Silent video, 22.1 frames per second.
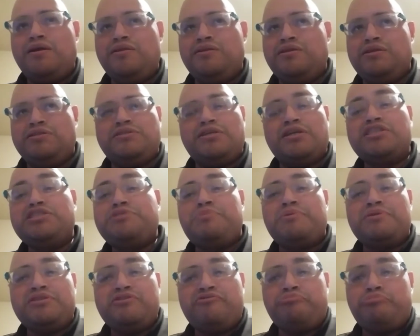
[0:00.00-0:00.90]
these
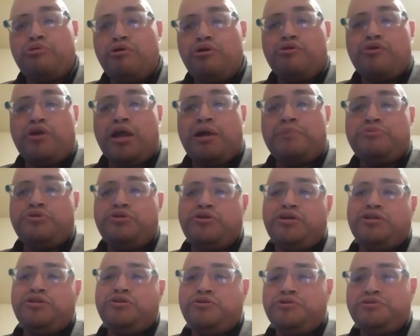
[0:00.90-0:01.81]
expensive programs.
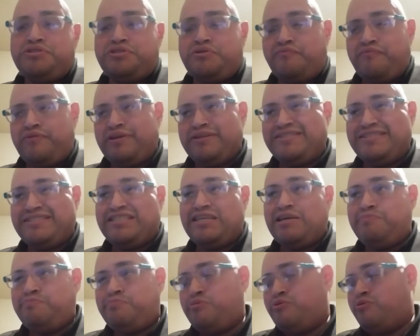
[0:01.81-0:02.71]
You can use something
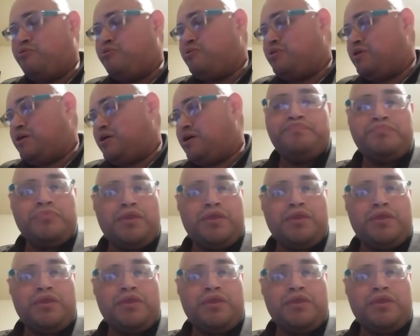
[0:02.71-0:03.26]
simple.